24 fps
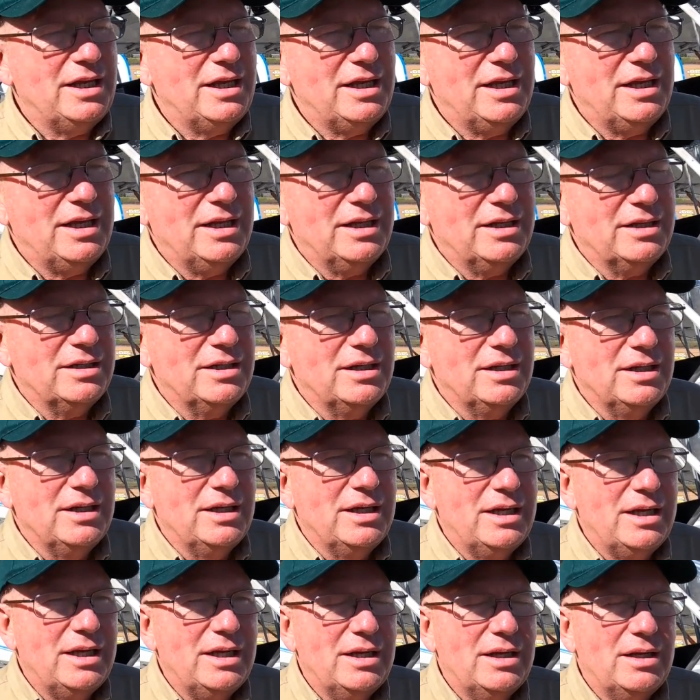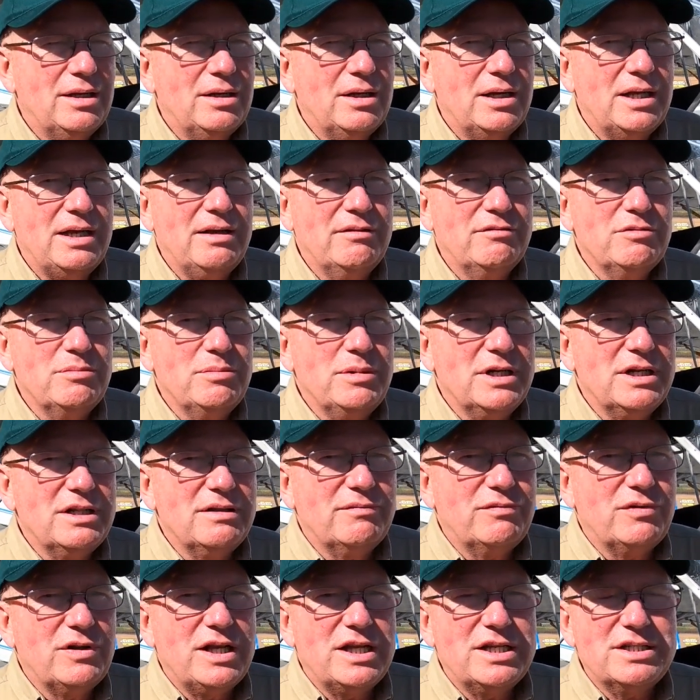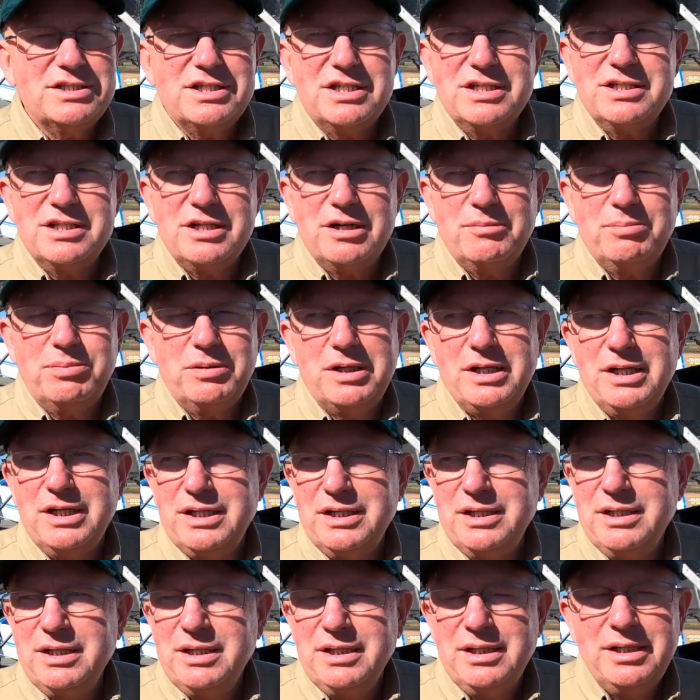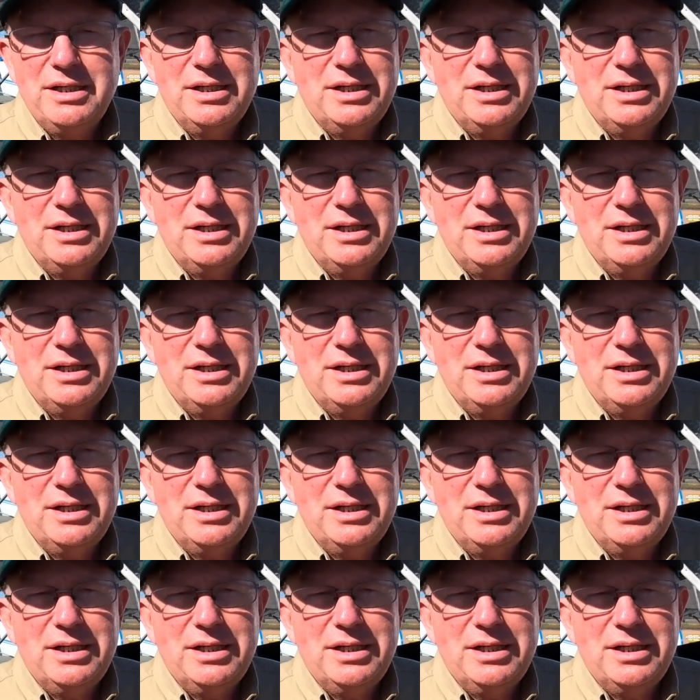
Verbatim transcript: And everybody that flies this airplane